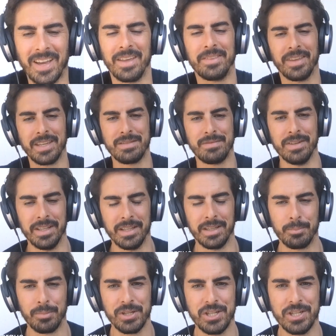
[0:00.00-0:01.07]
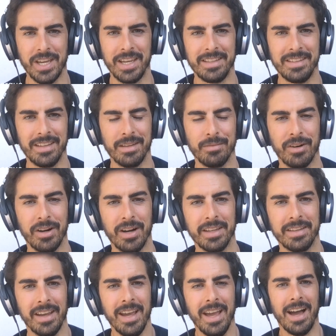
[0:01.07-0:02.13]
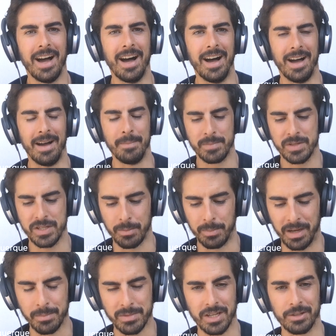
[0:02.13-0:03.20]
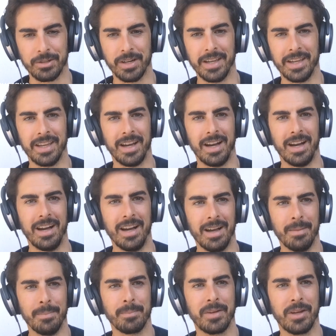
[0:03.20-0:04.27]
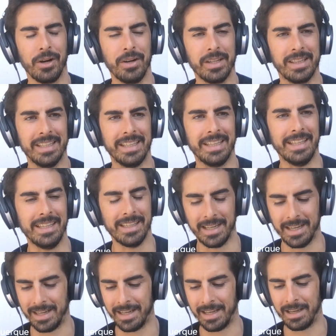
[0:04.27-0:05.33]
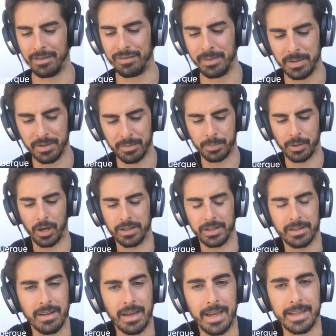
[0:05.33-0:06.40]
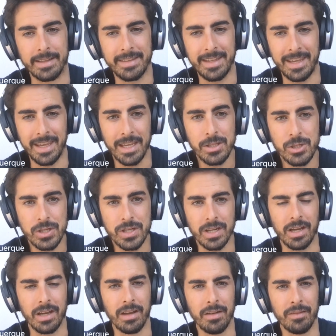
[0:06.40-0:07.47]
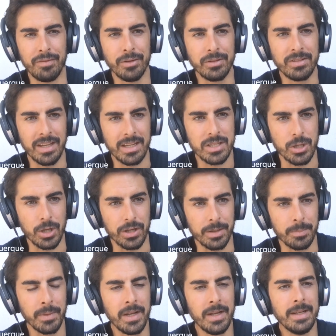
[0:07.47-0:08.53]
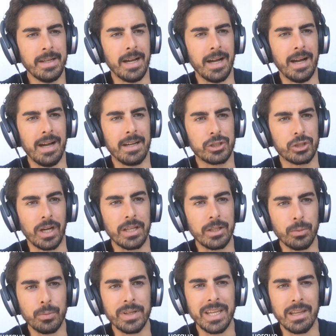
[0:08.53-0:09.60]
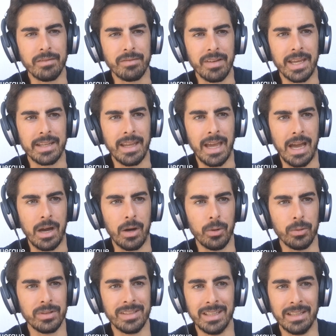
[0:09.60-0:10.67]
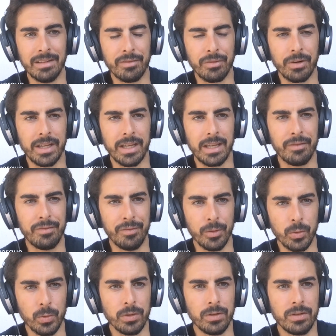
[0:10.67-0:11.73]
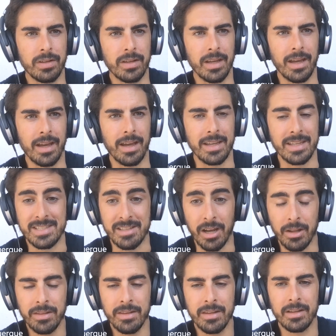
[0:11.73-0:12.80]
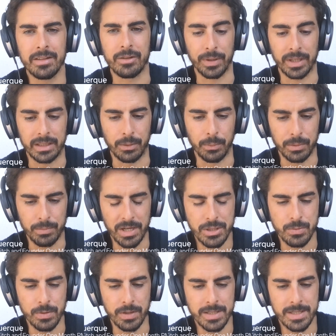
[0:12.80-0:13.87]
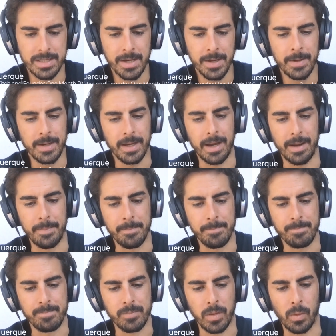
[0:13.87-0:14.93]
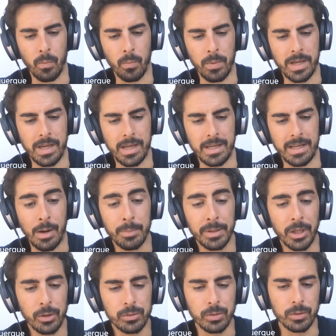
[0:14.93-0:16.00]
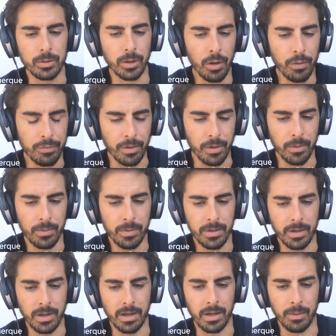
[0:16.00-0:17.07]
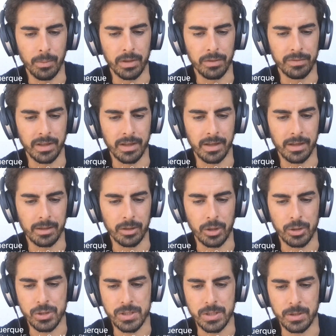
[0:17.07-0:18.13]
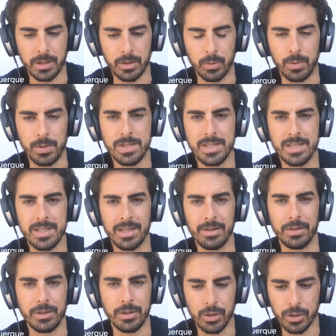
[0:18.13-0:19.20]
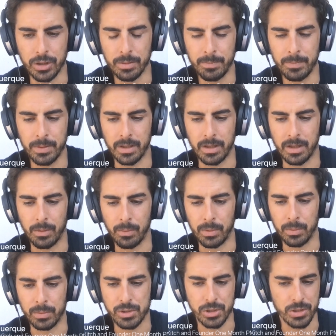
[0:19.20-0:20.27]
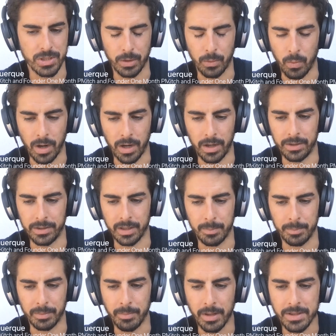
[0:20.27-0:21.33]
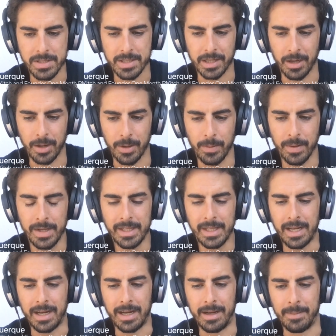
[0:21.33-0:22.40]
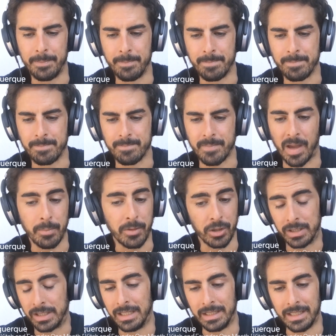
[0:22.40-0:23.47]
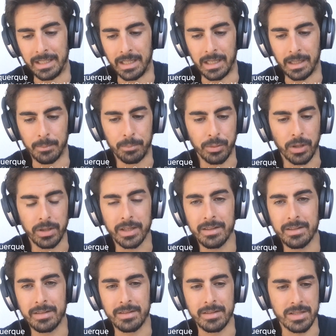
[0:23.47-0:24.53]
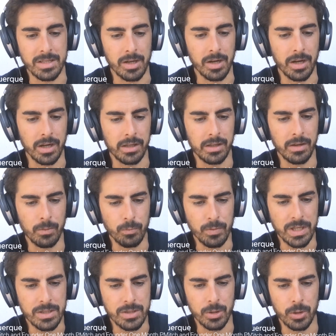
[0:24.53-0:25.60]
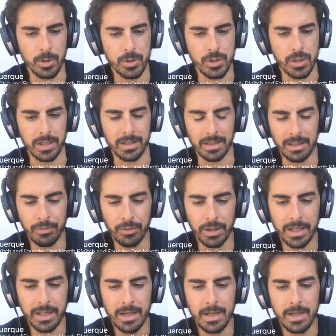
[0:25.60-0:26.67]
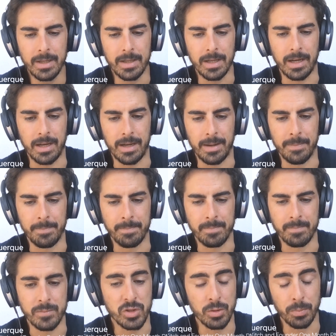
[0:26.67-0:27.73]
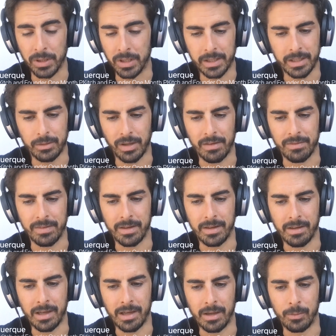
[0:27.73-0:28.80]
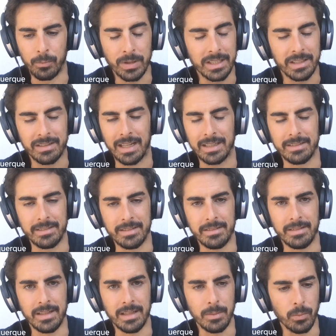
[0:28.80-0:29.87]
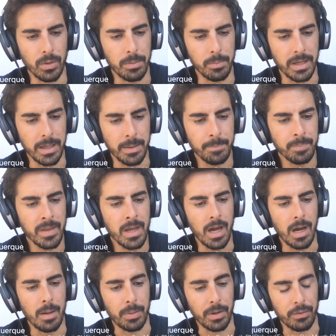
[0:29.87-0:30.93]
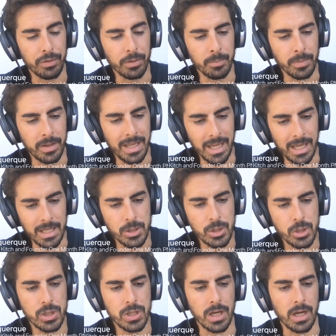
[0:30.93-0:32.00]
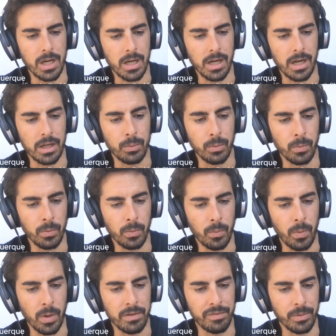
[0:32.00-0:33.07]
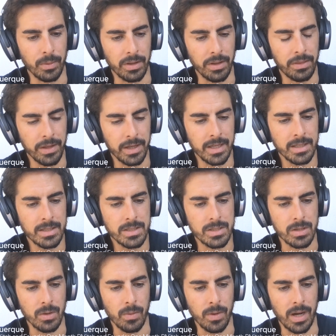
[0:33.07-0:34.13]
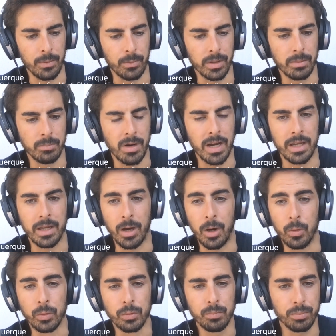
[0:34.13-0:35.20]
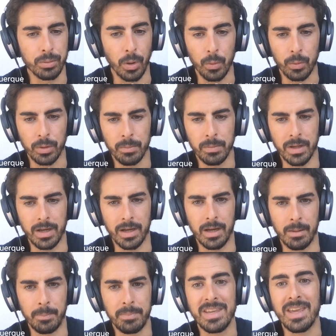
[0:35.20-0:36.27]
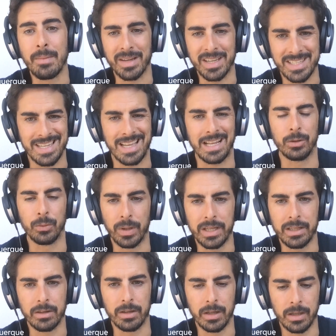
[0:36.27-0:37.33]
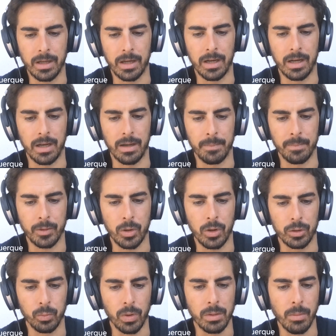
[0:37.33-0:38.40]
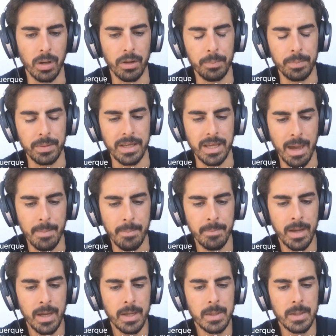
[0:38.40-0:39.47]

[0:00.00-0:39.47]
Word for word: Hey, thanks Phil, and appreciate the invite. Um, so my name is Andre. I'm currently uh, V P of Product at Kitch, a food tech startup, uh, trying to reinvent how delivering food uh, is done directly with restaurants. Um, we now belong to Glovo, uh, one of the largest unicorns here in Europe. Uh, we were just acquired a couple months ago. Um, I'm currently leading product design, research, and delivery. Um, super lucky to have a, a really talented team with me. Apart from Kitch, uh, I do quite a few other things. So I run my own program, uh, P M Accelerator, um, called One Month P M.